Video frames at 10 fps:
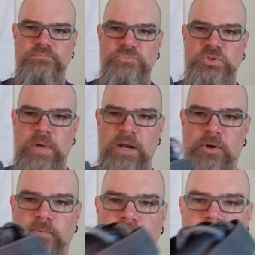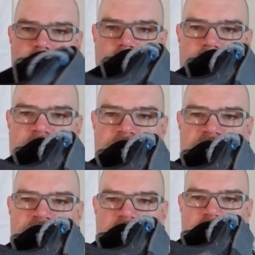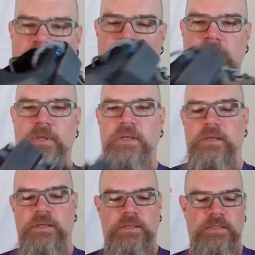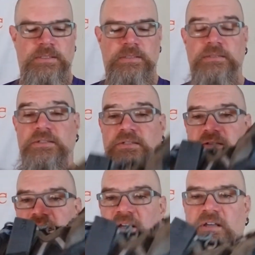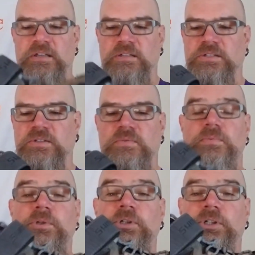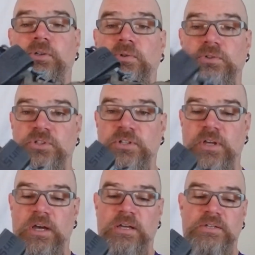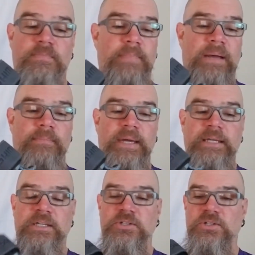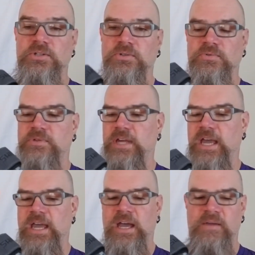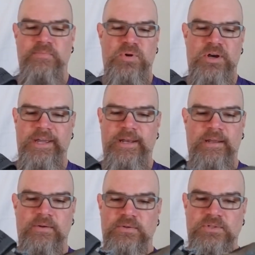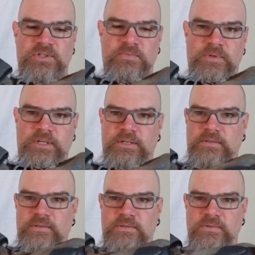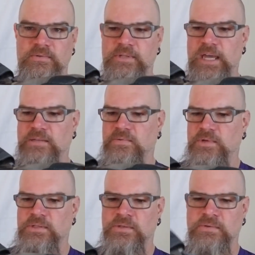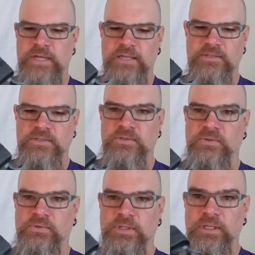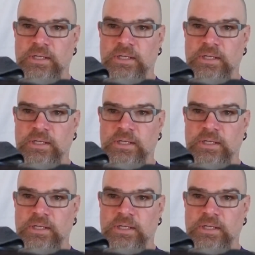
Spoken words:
Shimano MT41. This is a really old mountain biking shoe that I bought, I don't know, somewhere in 2001, 2002.